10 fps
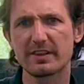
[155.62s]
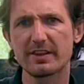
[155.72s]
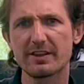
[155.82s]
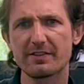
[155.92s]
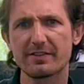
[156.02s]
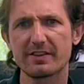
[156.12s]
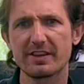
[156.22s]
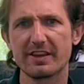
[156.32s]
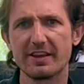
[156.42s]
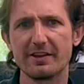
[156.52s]
It's
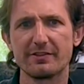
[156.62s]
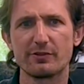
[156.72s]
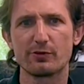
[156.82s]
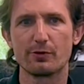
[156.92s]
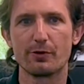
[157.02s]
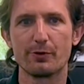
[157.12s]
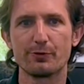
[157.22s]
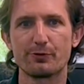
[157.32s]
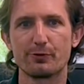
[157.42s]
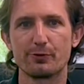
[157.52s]
easy to go
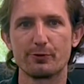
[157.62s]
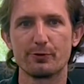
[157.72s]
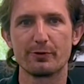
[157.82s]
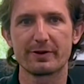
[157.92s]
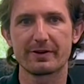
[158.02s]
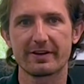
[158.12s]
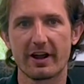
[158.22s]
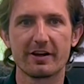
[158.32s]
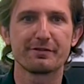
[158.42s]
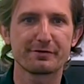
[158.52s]
to
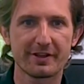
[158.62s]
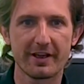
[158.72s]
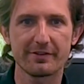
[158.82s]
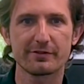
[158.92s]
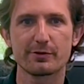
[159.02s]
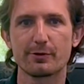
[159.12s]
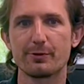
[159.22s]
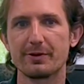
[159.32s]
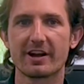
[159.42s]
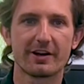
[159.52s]
Cardiff Castle,
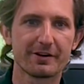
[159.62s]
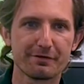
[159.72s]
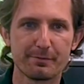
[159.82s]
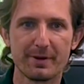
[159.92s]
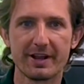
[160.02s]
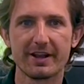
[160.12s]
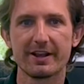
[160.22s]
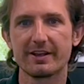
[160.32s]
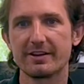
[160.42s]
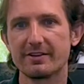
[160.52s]
Cardiff
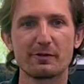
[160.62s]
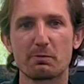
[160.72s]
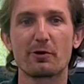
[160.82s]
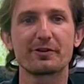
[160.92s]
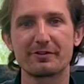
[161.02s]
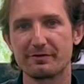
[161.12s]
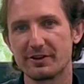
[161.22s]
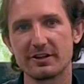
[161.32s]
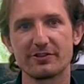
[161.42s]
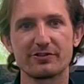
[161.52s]
Bay, Sports
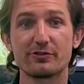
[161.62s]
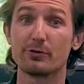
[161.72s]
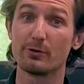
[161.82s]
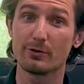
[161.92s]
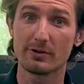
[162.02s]
Village too.